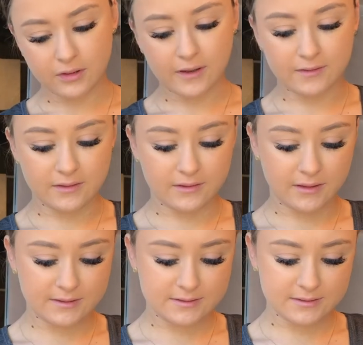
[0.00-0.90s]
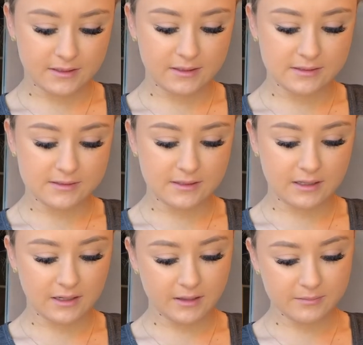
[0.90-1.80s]
And this is the
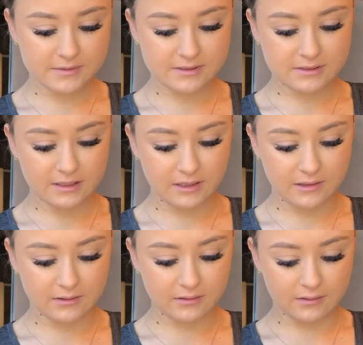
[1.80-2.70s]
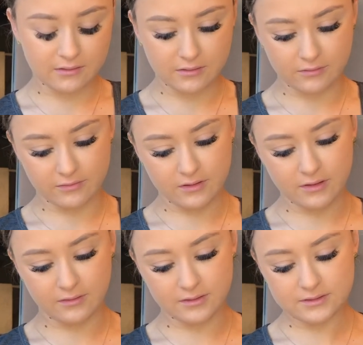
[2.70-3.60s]
lipstick.
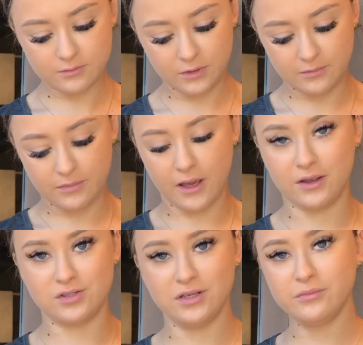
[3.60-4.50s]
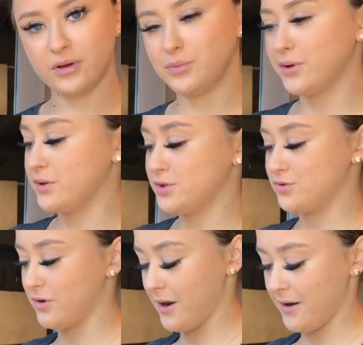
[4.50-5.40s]
Alright, it's weird packaging, but we're going to
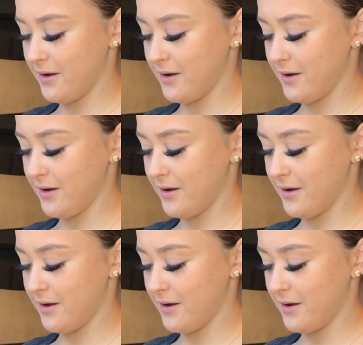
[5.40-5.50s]
try it